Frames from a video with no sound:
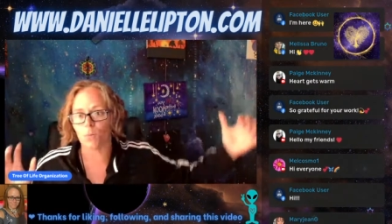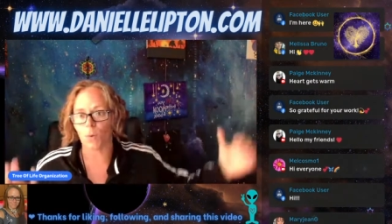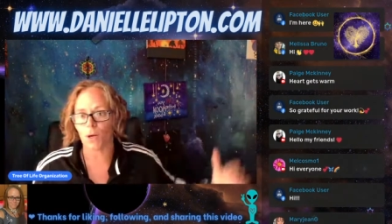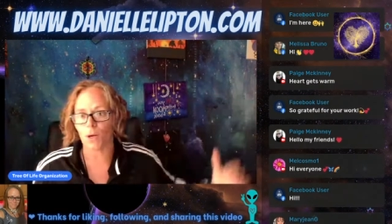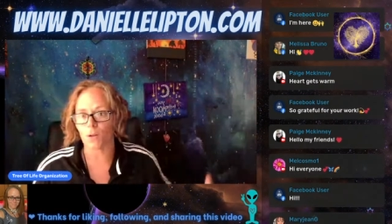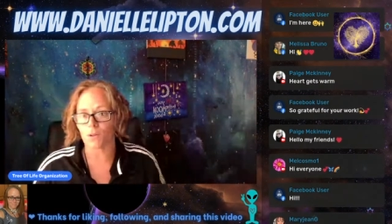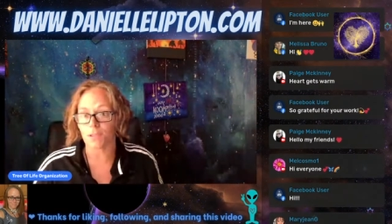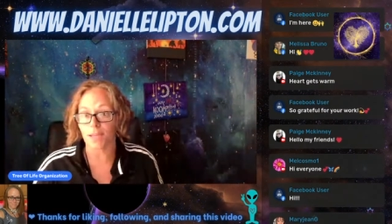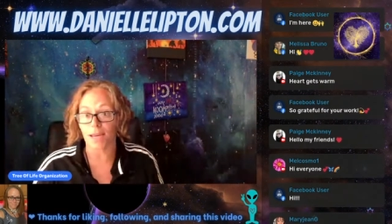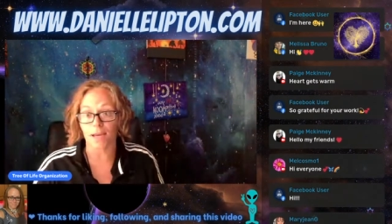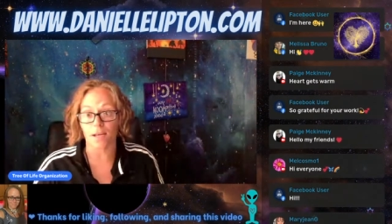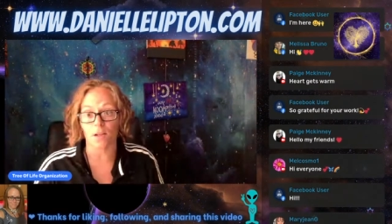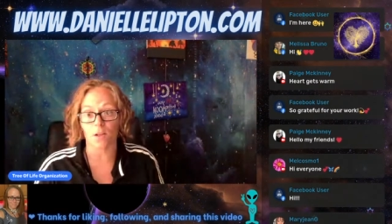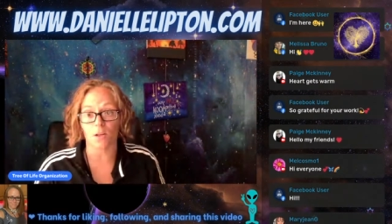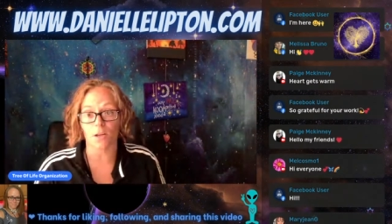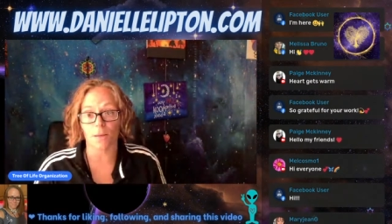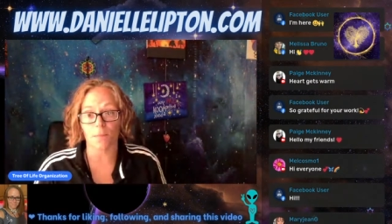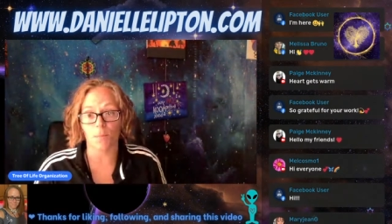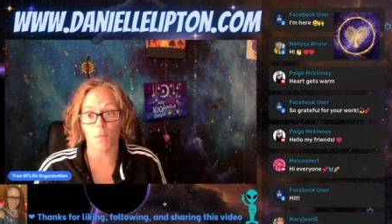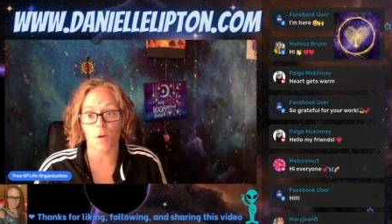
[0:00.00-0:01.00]
Where, take a
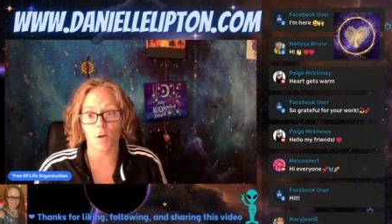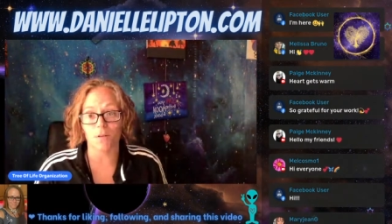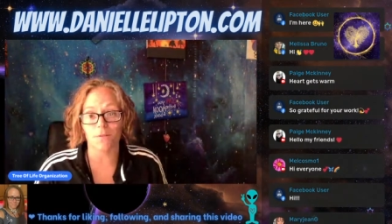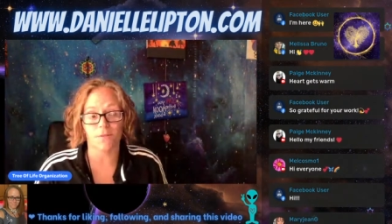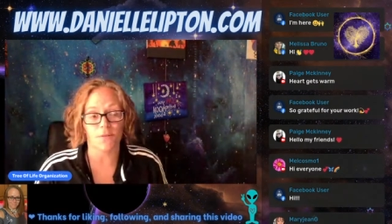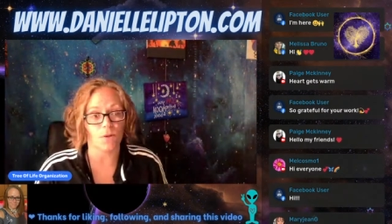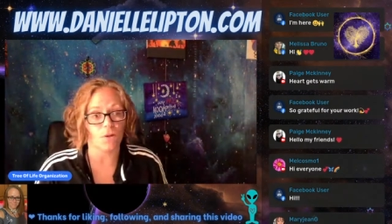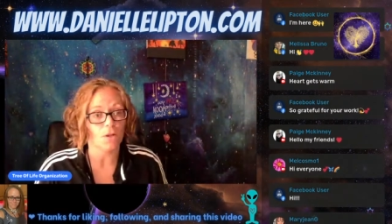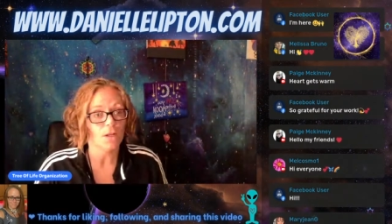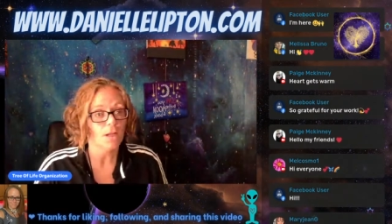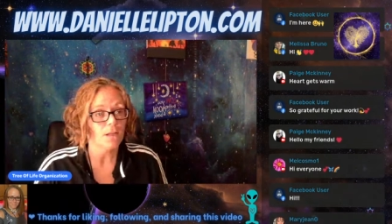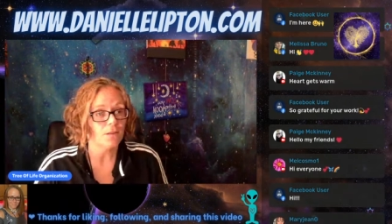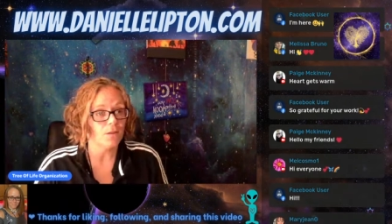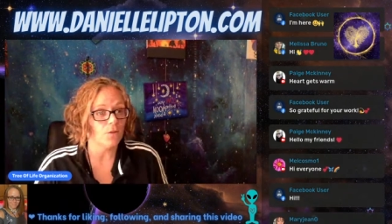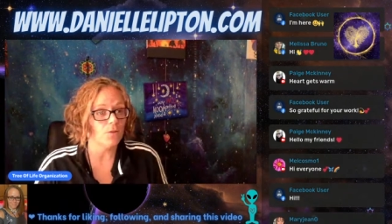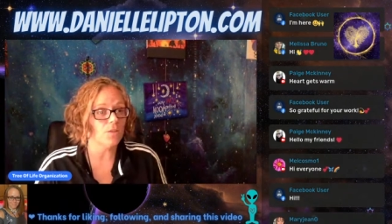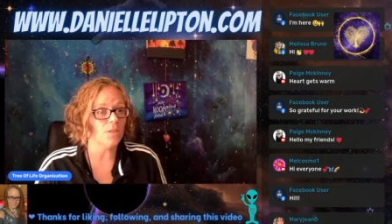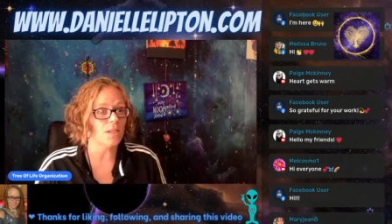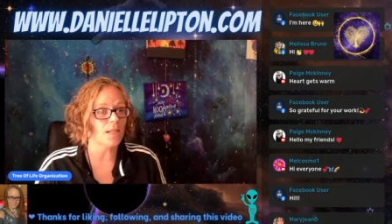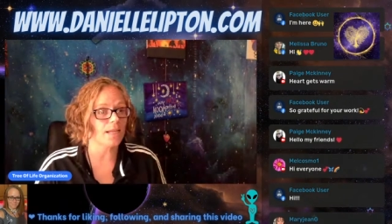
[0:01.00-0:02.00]
look at Marvel.
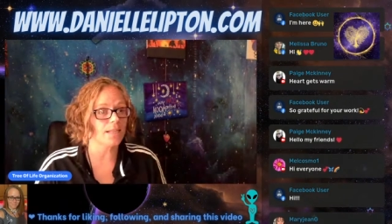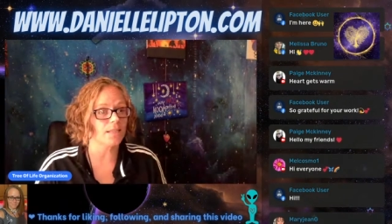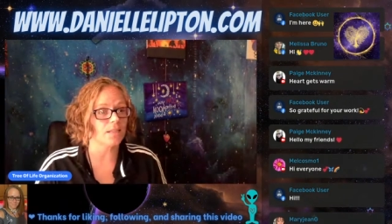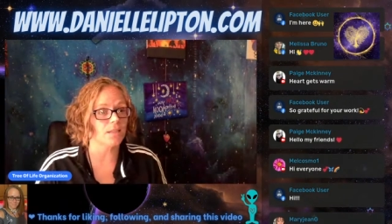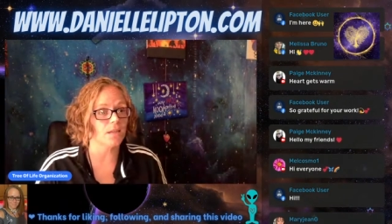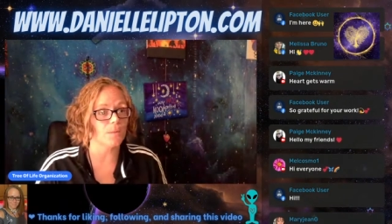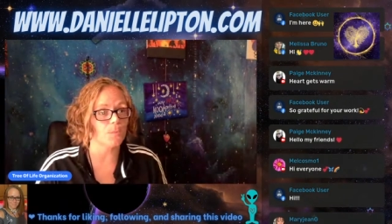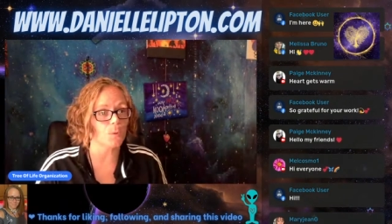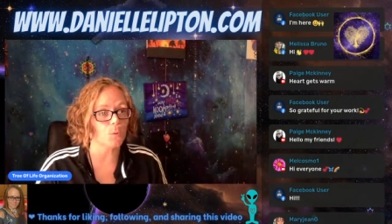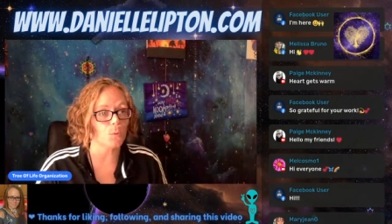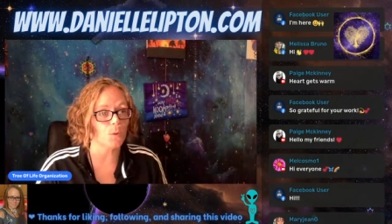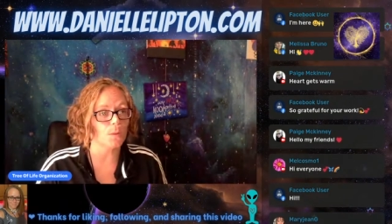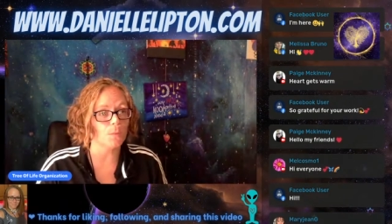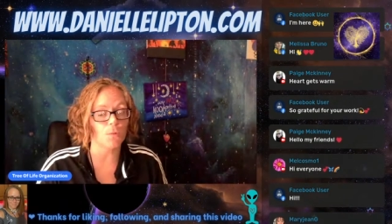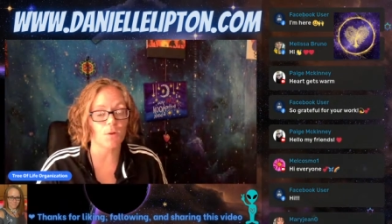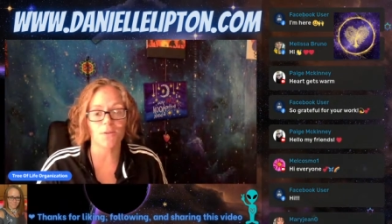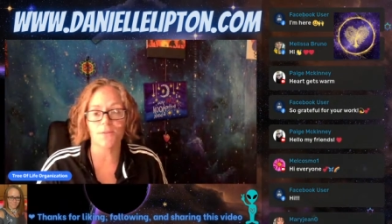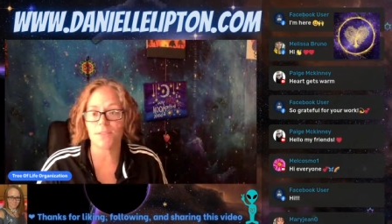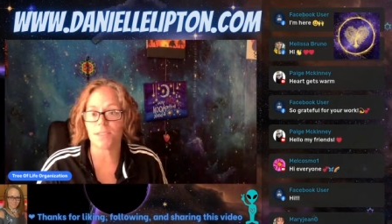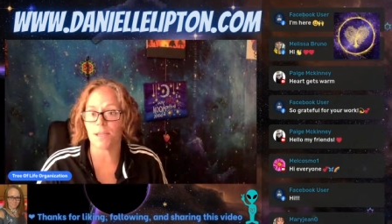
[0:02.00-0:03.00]
Those are like the #1
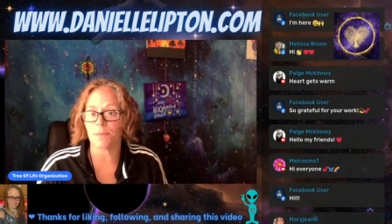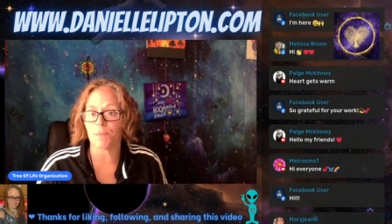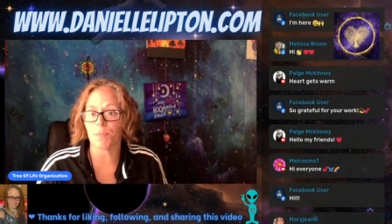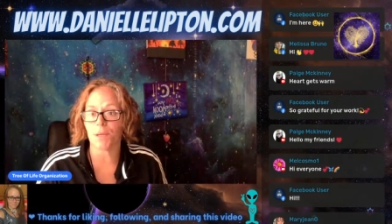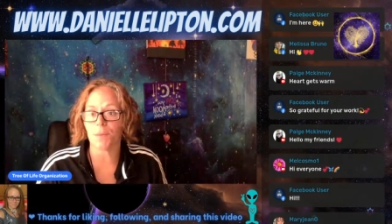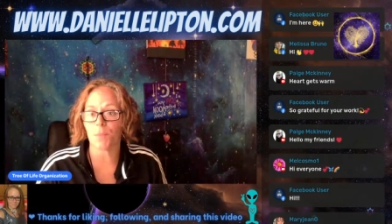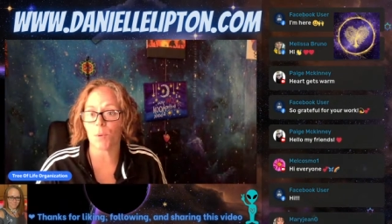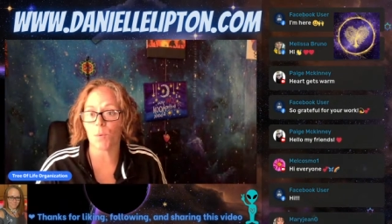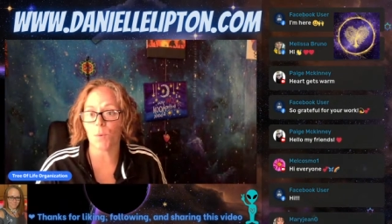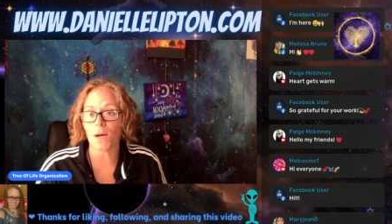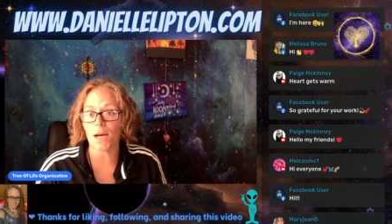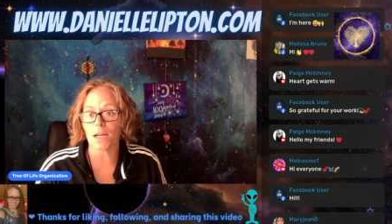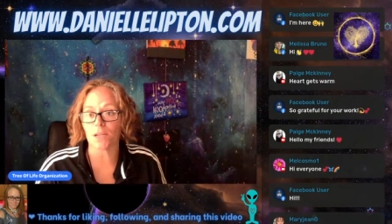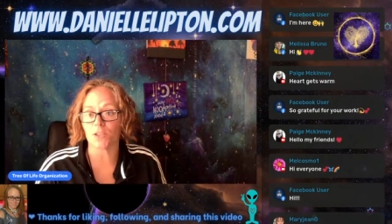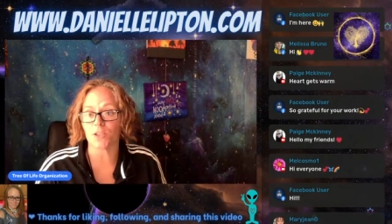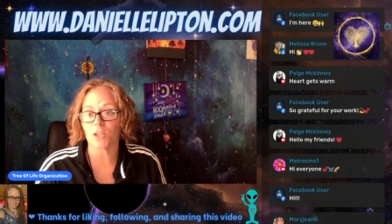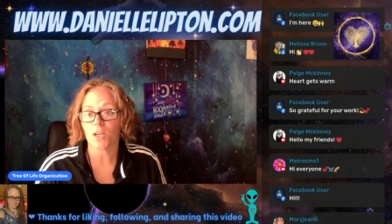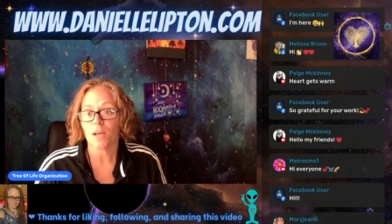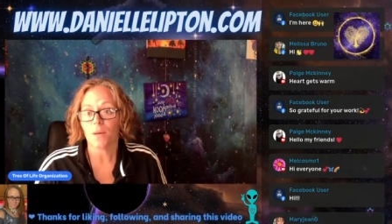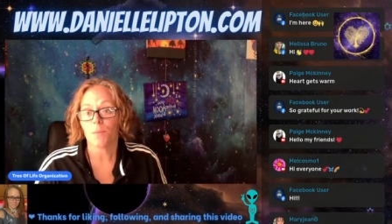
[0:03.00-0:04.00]
movies that people watch,